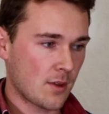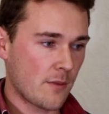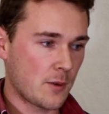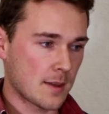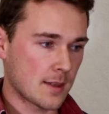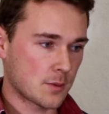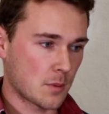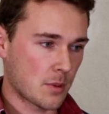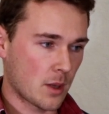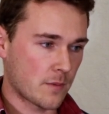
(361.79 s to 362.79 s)
If you get this,
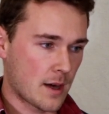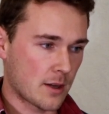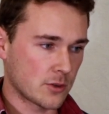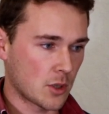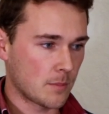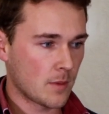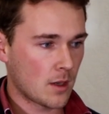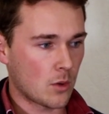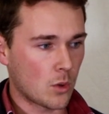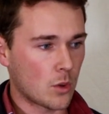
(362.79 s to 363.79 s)
we probably failed our job
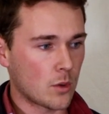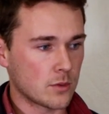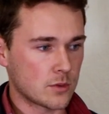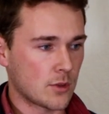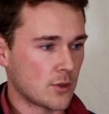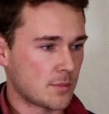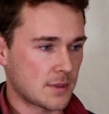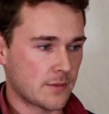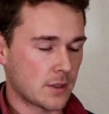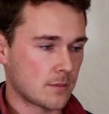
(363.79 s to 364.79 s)
or it was too
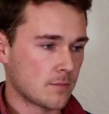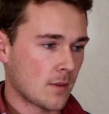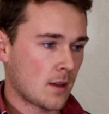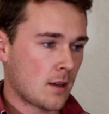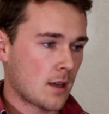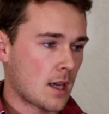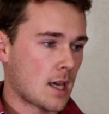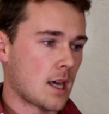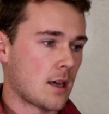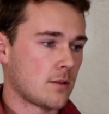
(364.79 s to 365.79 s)
specific.
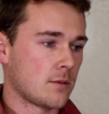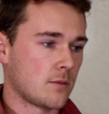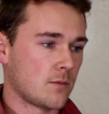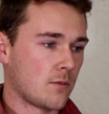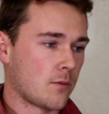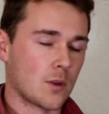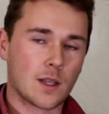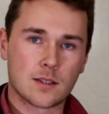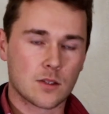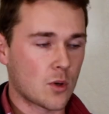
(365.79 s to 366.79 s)
For
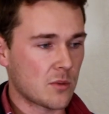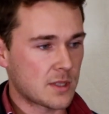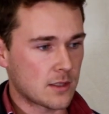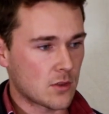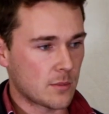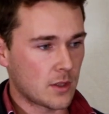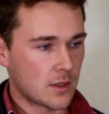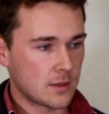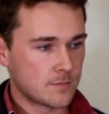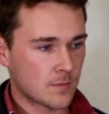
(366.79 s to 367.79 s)
less than 20%
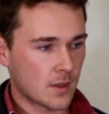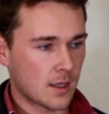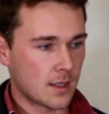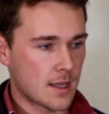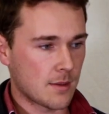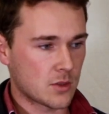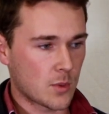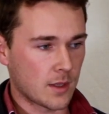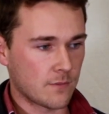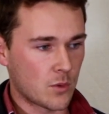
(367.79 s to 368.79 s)
suitability, and then
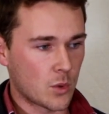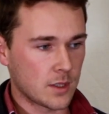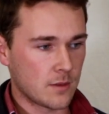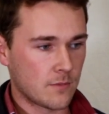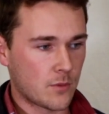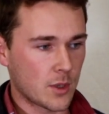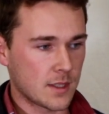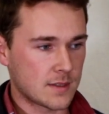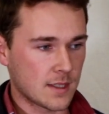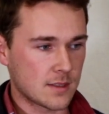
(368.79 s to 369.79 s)
20 and 40, 40
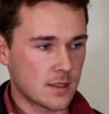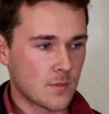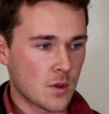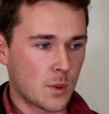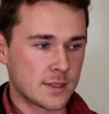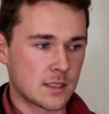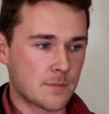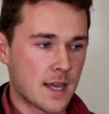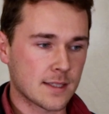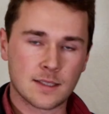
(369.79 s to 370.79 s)
to 60. Once it's
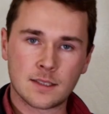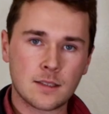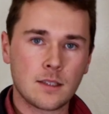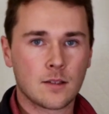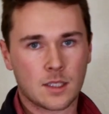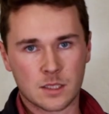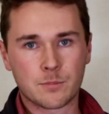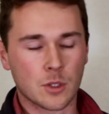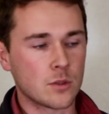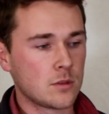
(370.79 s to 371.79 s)
past 60, it's
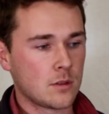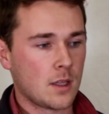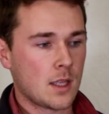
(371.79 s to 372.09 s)
pretty good.